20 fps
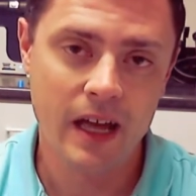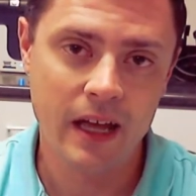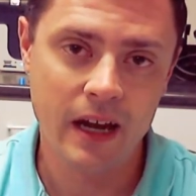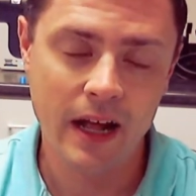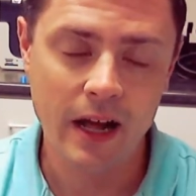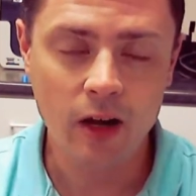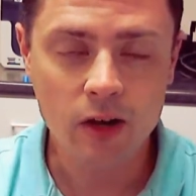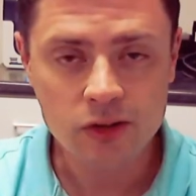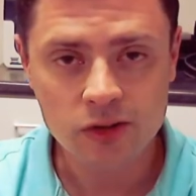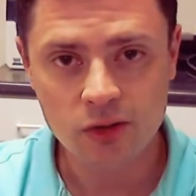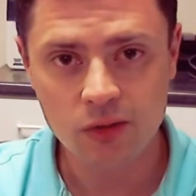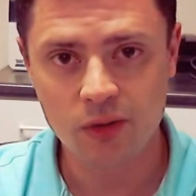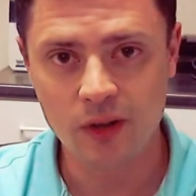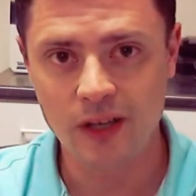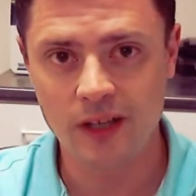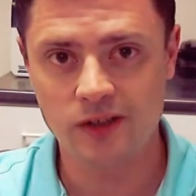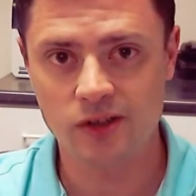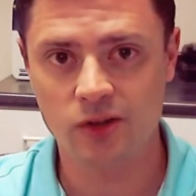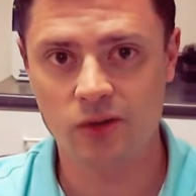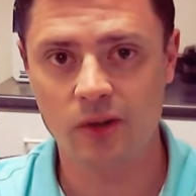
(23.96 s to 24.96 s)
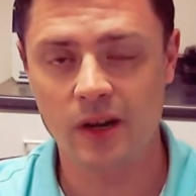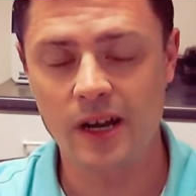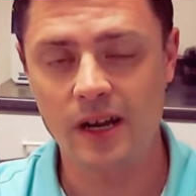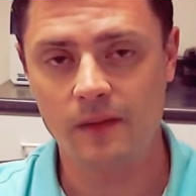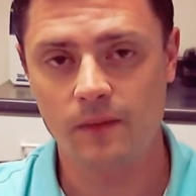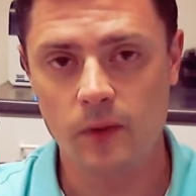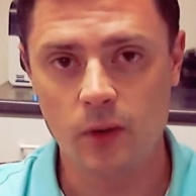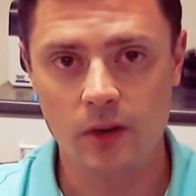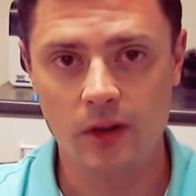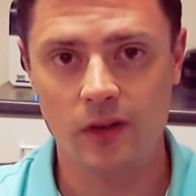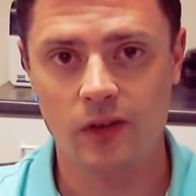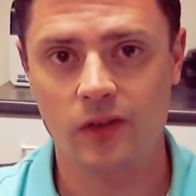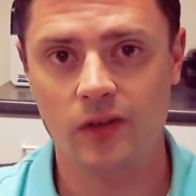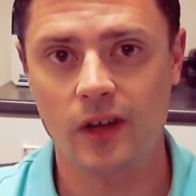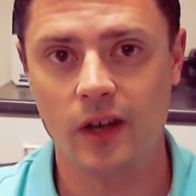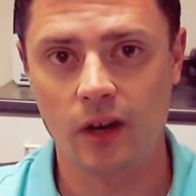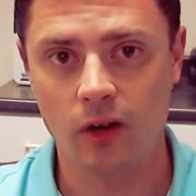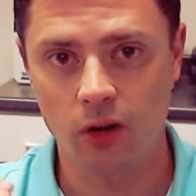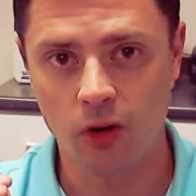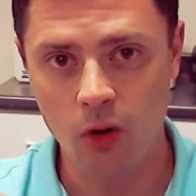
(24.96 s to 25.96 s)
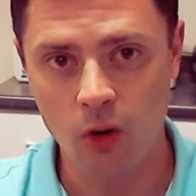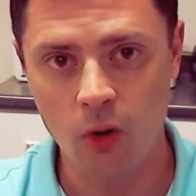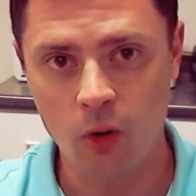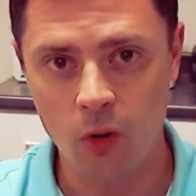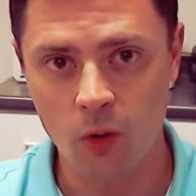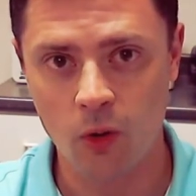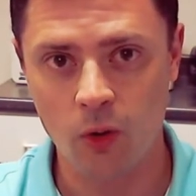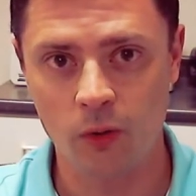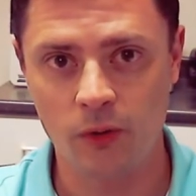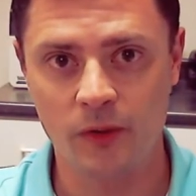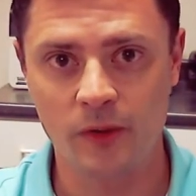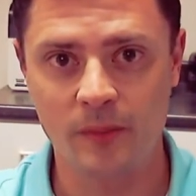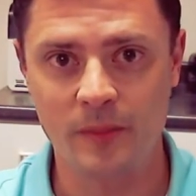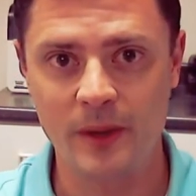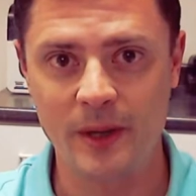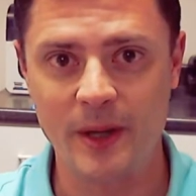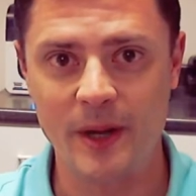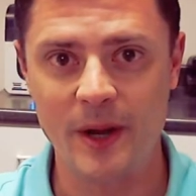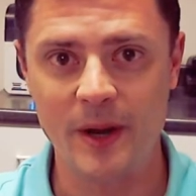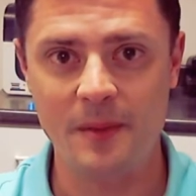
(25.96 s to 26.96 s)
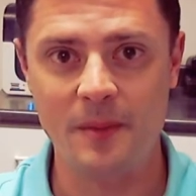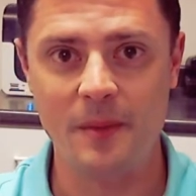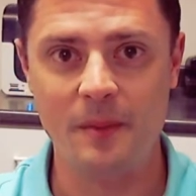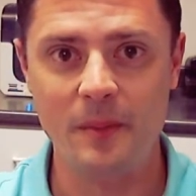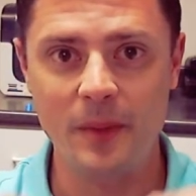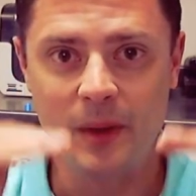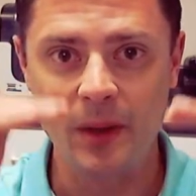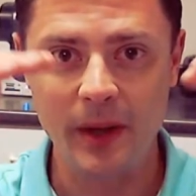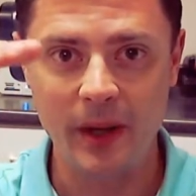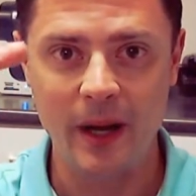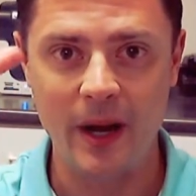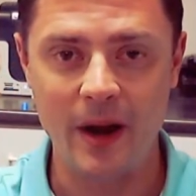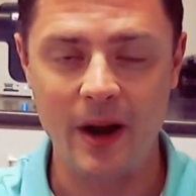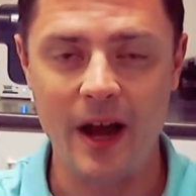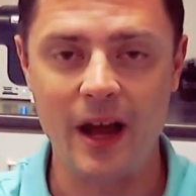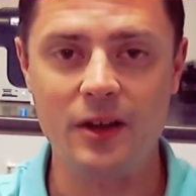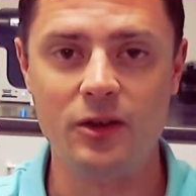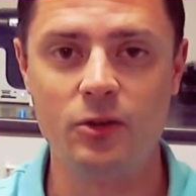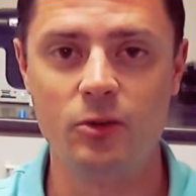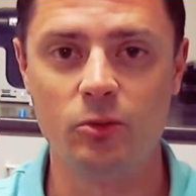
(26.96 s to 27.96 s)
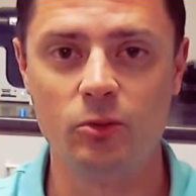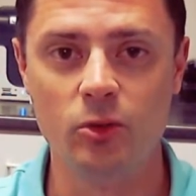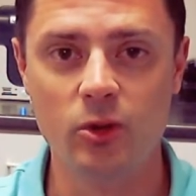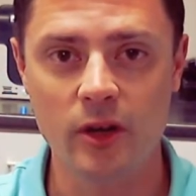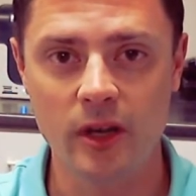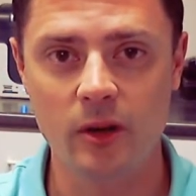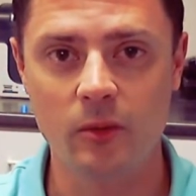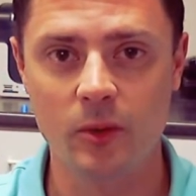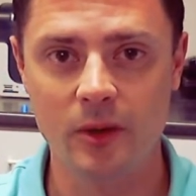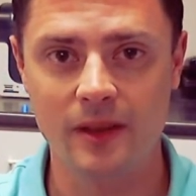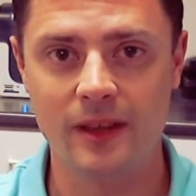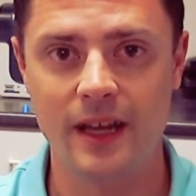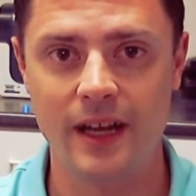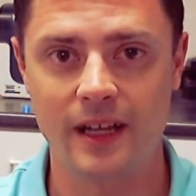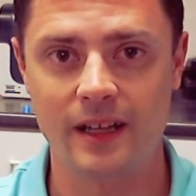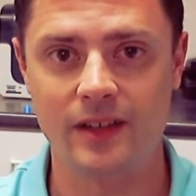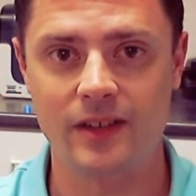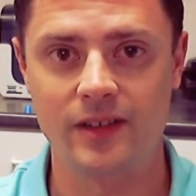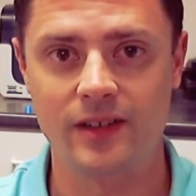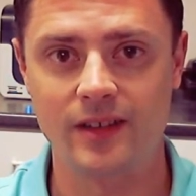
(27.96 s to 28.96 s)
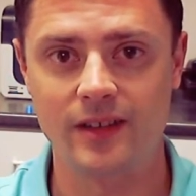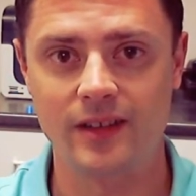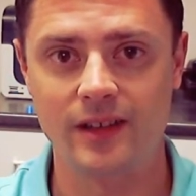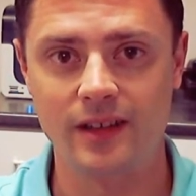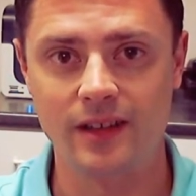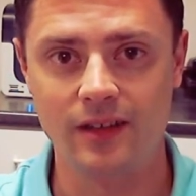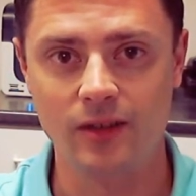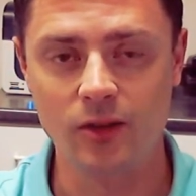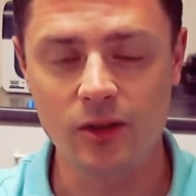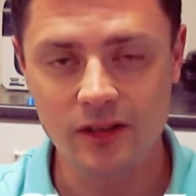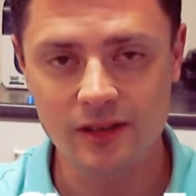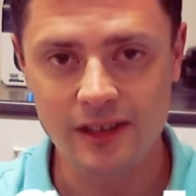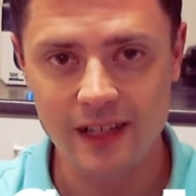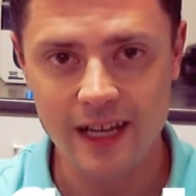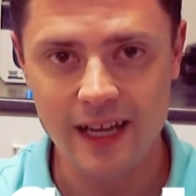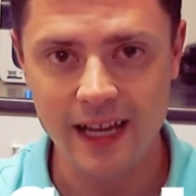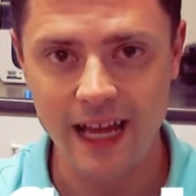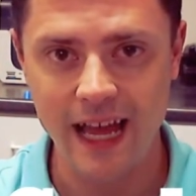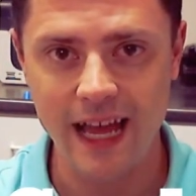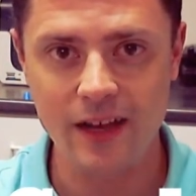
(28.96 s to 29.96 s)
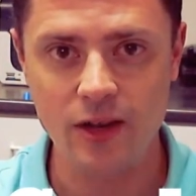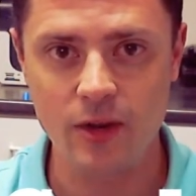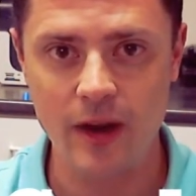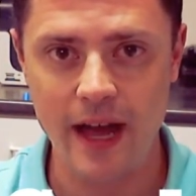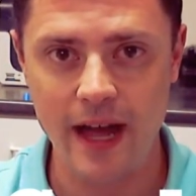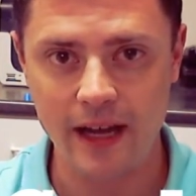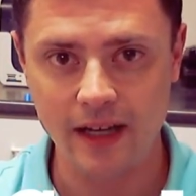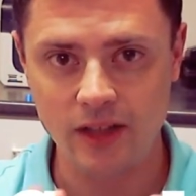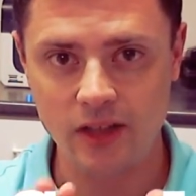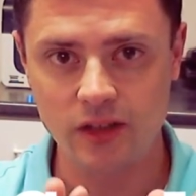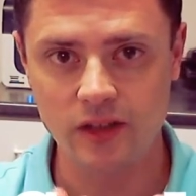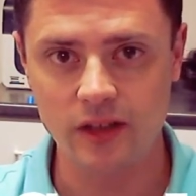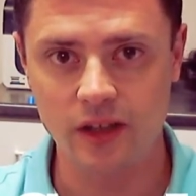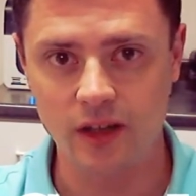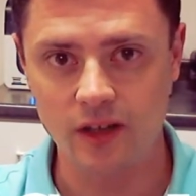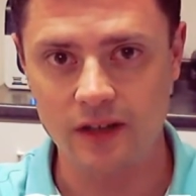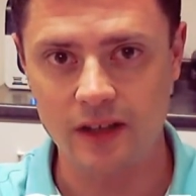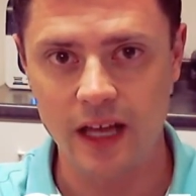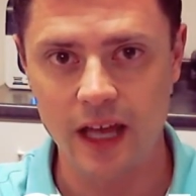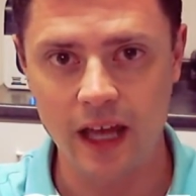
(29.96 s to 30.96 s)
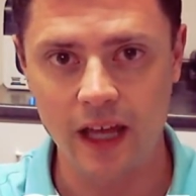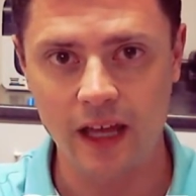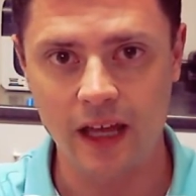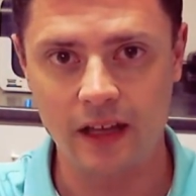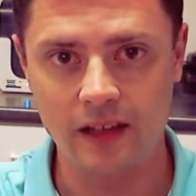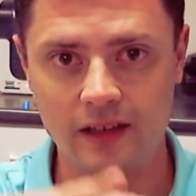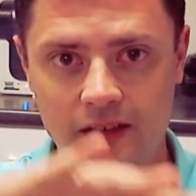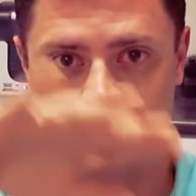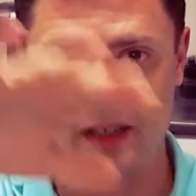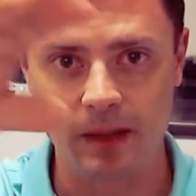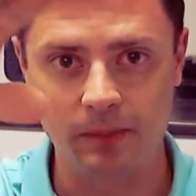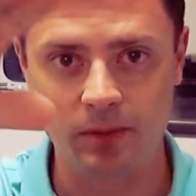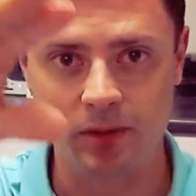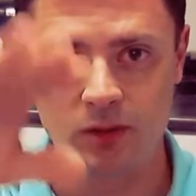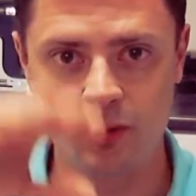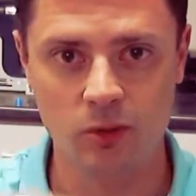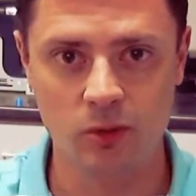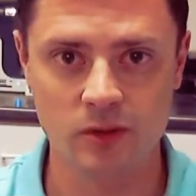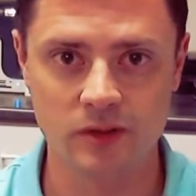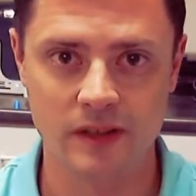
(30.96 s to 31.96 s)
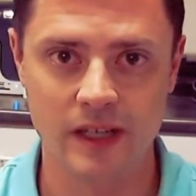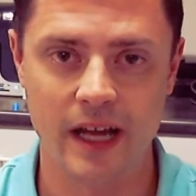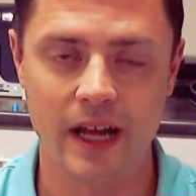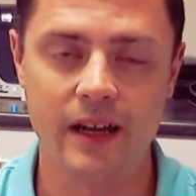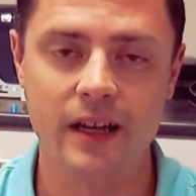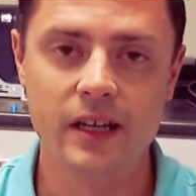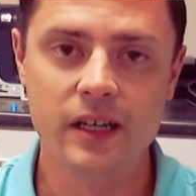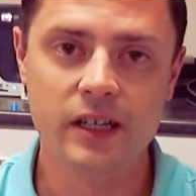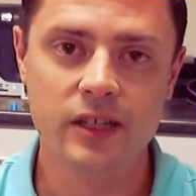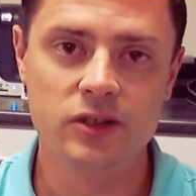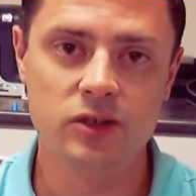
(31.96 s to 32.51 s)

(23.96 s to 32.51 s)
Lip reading: And I also think it's great if you can set a goal to become a millionaire and you look at what that's looks like and you actually are taking steps towards that.